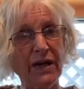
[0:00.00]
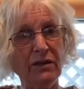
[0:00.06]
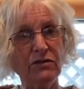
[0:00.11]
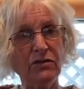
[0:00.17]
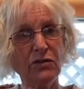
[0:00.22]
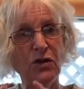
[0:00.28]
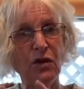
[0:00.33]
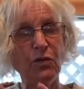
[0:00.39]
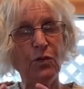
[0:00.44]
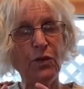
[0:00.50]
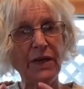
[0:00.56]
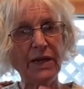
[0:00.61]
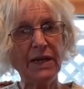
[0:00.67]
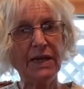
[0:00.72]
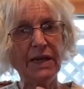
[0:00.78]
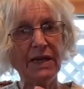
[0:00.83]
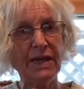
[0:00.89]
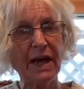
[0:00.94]
You start
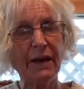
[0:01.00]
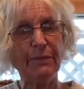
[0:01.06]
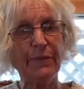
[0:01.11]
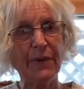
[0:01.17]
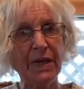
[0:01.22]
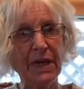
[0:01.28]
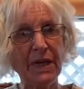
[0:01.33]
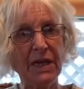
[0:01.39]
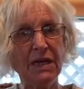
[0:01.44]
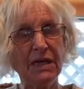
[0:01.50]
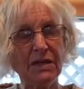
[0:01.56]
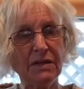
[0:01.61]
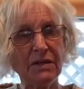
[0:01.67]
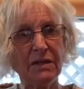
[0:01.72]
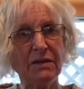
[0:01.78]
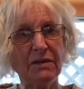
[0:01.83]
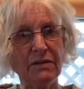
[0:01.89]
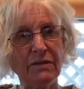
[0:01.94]
weakening that piece,
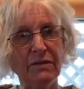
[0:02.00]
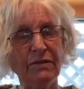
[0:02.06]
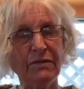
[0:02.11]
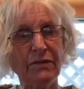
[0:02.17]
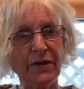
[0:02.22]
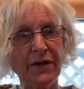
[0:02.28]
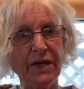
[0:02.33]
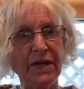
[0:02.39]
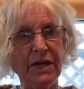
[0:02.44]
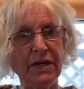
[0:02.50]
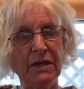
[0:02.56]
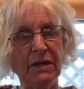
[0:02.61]
right?